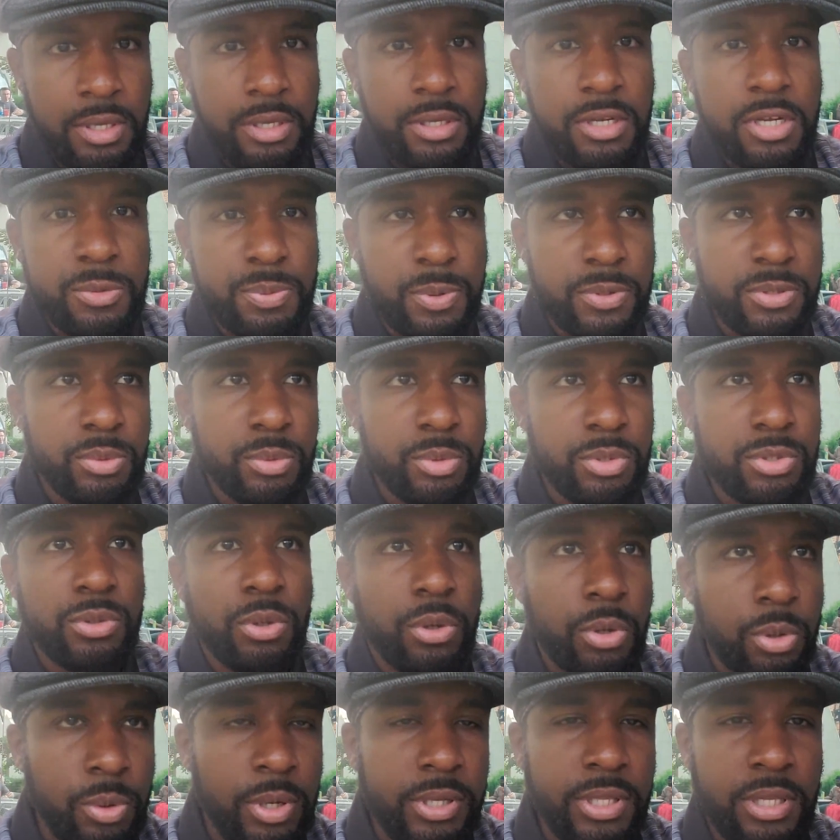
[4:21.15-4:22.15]
this person was
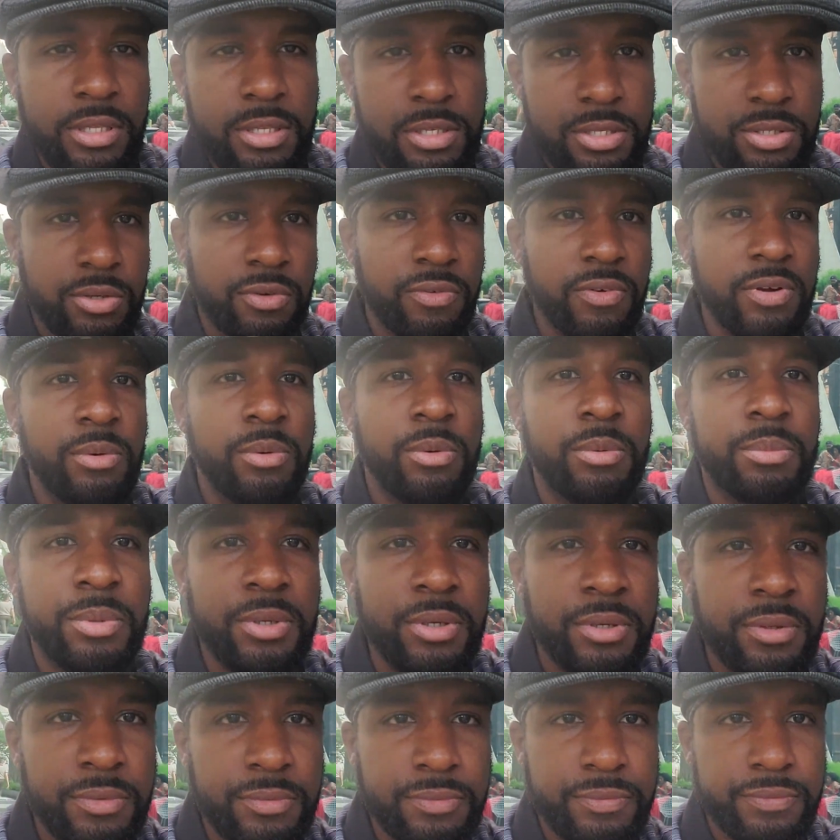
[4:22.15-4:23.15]
so quick to disagree with me.